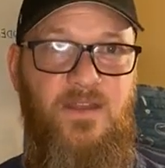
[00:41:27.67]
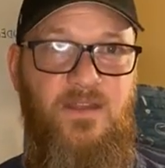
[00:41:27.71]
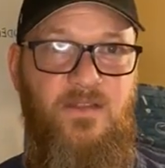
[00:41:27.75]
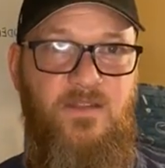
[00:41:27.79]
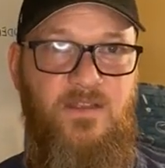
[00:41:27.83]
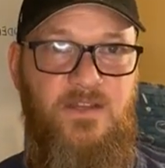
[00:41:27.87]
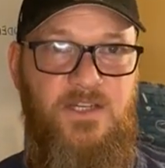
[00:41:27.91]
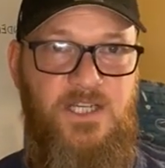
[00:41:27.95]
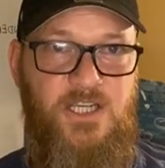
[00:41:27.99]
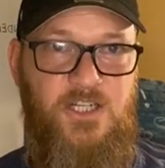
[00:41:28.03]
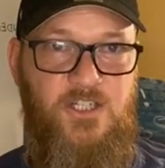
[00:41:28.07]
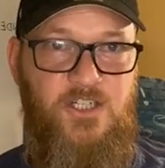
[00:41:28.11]

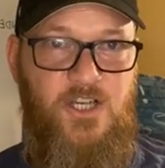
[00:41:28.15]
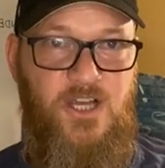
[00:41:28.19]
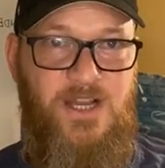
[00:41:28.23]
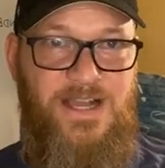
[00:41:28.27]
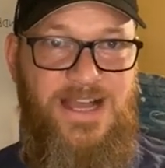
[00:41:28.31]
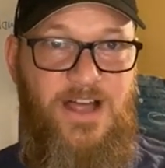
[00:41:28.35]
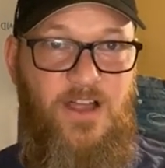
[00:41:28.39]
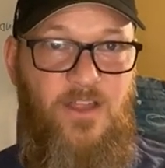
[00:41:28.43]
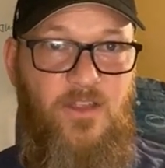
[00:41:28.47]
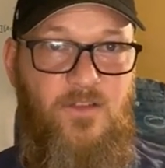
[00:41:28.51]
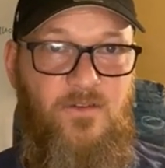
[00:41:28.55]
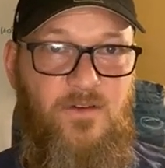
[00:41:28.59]
then the
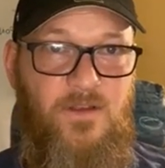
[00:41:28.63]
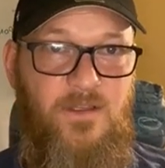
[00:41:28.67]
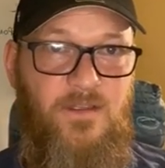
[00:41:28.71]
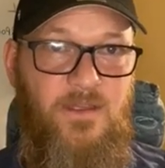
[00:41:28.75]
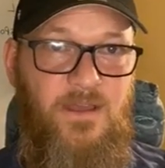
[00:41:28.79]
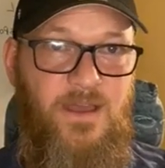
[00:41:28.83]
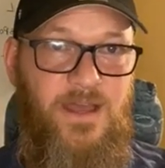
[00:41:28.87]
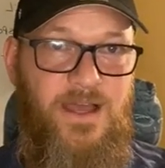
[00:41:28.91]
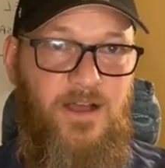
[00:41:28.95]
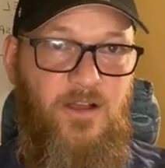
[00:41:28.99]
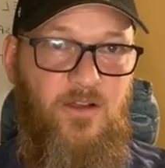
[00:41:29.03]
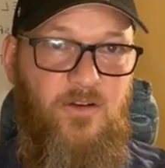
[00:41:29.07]
TikTok
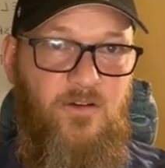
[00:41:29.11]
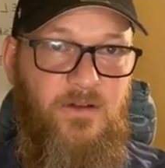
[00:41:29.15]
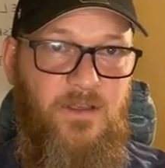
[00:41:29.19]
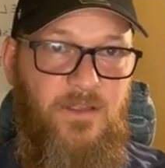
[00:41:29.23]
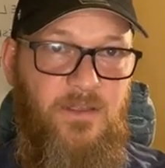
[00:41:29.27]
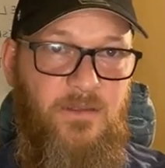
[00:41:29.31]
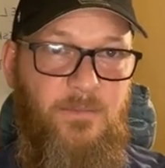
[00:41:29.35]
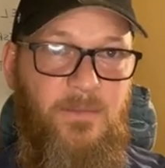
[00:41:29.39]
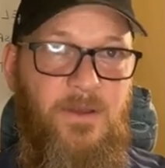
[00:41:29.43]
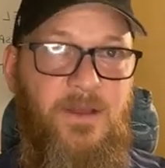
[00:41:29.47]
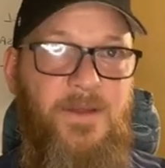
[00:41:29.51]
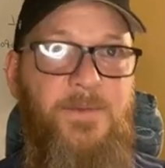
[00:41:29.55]

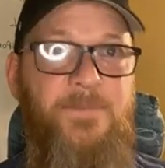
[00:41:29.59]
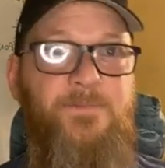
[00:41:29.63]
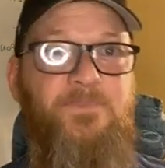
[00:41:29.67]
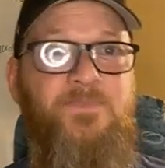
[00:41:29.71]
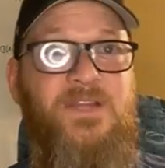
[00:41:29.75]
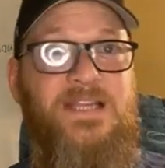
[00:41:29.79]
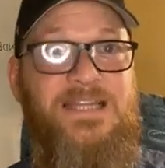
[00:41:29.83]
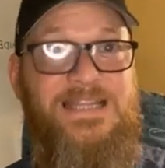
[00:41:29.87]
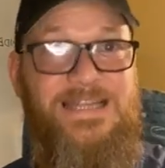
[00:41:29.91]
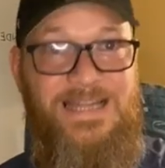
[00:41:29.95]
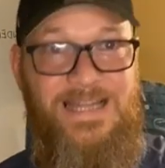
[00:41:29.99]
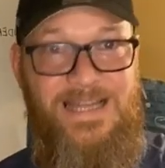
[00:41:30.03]
algorithm
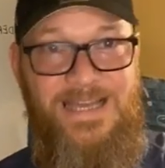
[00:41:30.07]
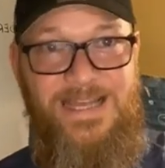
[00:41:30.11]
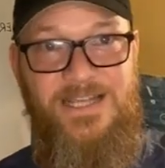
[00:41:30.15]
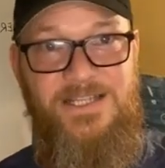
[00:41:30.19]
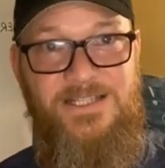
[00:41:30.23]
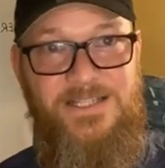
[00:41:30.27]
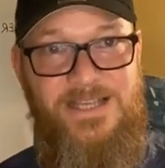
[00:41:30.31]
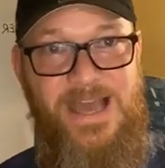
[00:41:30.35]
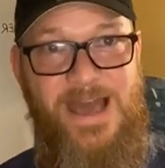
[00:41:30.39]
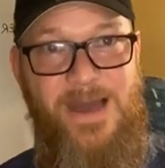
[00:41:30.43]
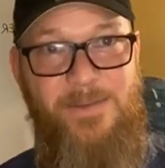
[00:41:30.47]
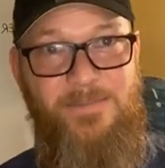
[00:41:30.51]

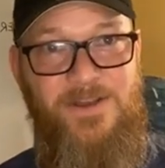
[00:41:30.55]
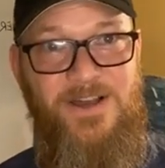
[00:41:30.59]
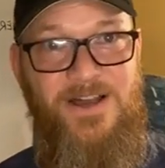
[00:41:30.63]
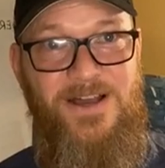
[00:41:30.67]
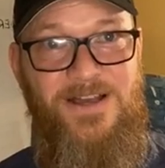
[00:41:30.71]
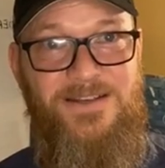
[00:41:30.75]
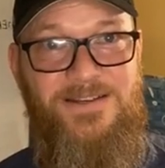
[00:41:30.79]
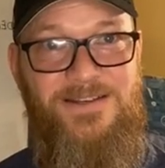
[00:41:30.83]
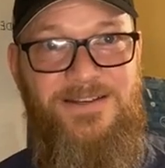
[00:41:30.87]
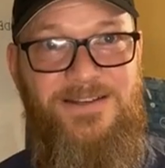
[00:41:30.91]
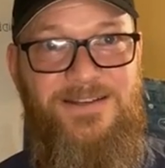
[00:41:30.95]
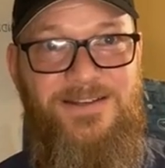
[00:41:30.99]
likes
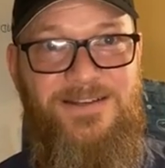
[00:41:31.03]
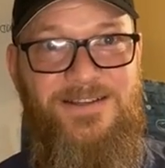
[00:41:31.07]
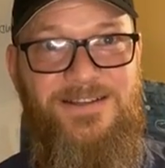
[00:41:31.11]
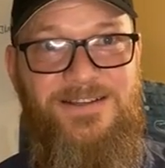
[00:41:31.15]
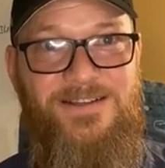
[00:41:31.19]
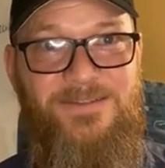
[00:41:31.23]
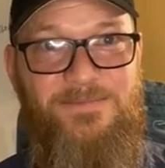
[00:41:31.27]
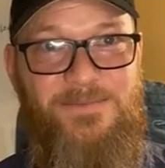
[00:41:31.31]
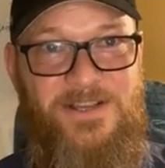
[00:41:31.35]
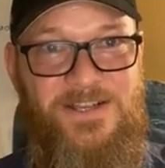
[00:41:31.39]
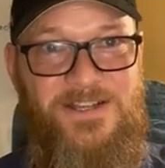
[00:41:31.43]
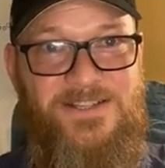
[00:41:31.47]
CapCut
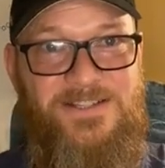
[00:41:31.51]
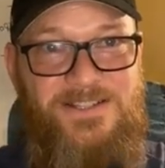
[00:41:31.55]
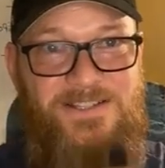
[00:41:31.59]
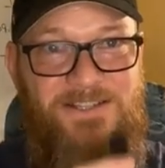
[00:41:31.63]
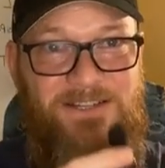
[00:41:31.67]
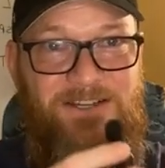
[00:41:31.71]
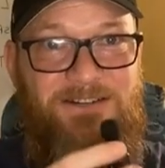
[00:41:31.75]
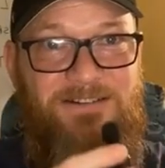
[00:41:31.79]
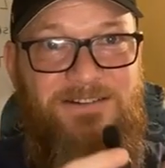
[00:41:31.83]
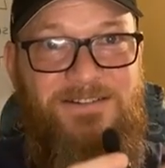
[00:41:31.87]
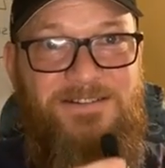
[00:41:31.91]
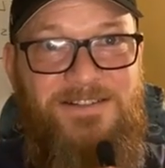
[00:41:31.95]
because
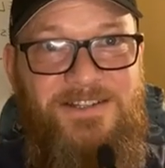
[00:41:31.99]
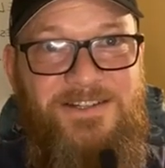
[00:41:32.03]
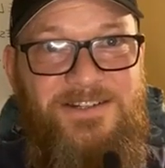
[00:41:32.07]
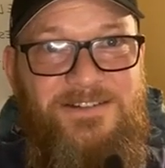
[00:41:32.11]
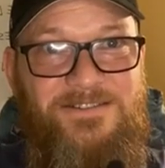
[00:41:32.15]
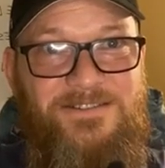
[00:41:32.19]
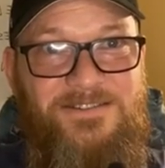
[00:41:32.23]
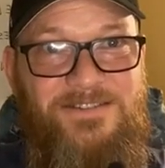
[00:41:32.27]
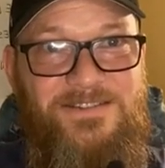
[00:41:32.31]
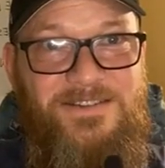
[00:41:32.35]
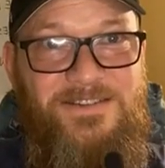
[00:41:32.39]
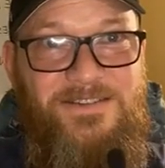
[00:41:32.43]
they're
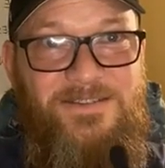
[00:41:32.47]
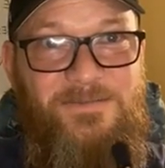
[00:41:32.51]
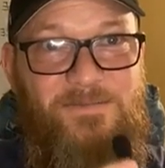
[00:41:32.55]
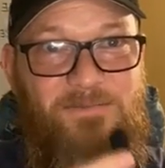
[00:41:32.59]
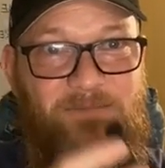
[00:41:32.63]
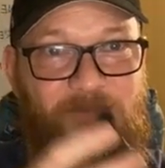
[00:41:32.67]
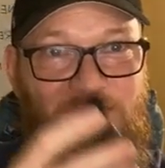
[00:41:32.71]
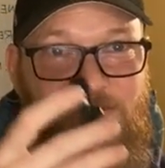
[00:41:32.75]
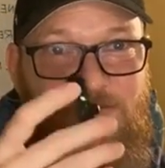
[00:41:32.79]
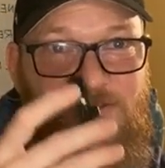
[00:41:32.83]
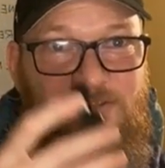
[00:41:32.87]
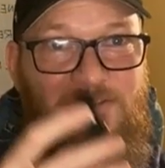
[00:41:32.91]

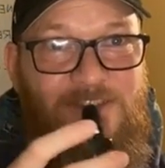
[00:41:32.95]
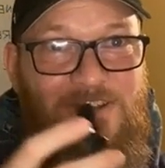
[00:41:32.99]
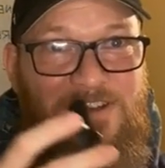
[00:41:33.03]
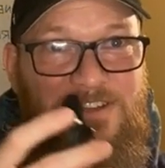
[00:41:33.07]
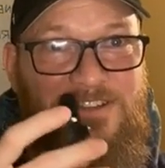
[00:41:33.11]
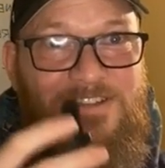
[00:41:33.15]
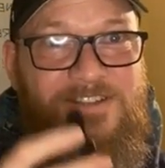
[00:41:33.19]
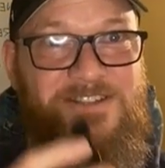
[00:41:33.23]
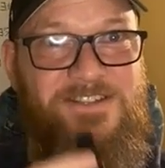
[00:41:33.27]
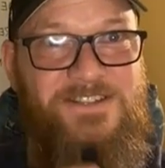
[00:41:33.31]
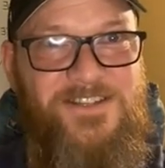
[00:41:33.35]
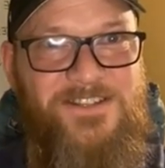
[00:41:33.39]

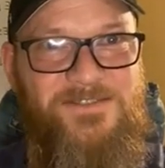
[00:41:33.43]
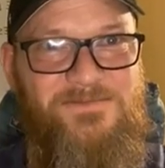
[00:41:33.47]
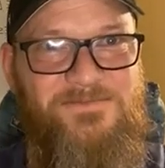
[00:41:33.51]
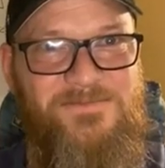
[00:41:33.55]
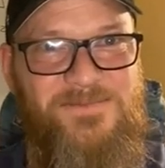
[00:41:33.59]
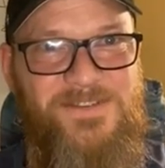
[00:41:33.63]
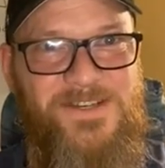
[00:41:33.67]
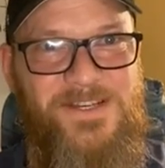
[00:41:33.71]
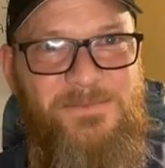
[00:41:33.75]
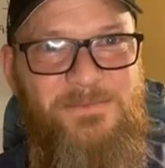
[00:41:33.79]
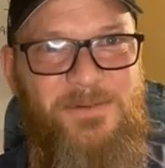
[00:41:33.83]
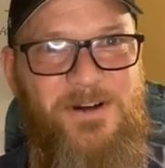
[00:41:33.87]
feeding the
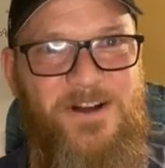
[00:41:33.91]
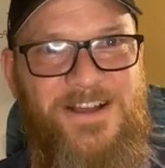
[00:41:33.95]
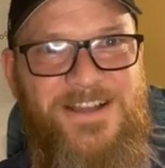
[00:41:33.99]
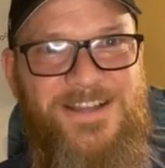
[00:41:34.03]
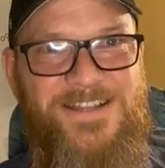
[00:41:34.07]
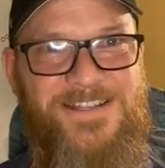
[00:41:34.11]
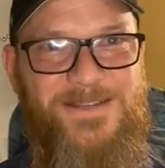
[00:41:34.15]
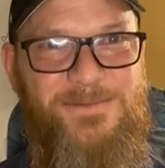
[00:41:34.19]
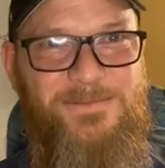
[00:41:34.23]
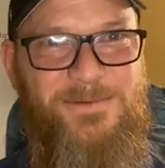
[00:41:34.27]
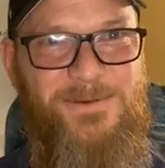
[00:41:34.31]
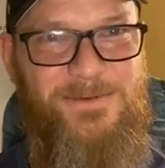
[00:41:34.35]
same
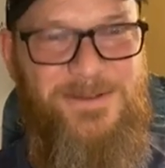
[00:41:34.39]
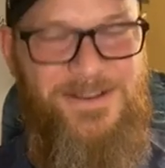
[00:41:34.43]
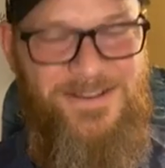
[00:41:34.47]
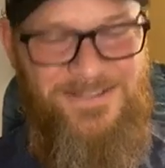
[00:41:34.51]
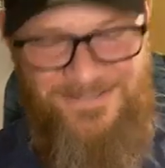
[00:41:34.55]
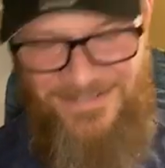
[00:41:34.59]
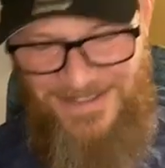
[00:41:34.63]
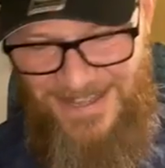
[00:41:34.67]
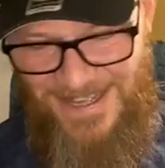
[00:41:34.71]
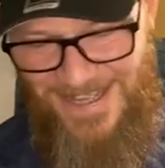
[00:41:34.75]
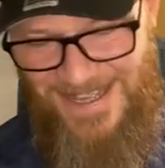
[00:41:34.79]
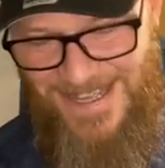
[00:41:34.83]
pockets up
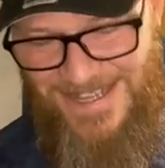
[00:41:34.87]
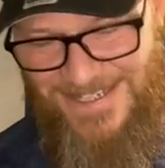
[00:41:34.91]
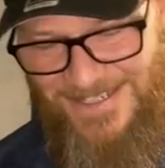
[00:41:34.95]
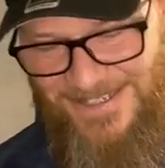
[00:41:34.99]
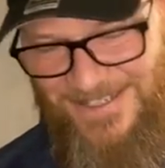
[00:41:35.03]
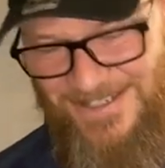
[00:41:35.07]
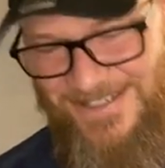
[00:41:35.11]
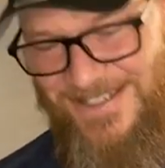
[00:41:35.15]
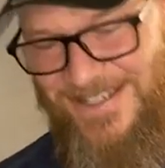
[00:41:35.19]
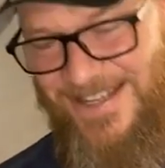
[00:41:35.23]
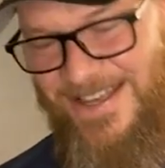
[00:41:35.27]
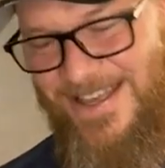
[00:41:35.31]
above, I
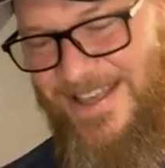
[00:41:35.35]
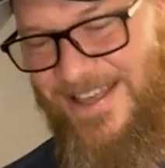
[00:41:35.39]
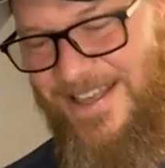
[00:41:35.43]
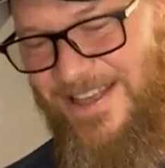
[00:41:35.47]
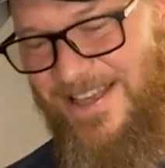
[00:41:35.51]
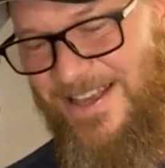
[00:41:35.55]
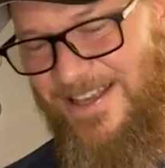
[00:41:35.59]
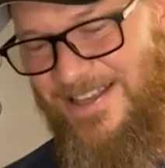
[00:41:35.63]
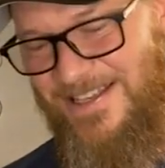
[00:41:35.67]
guess you could say.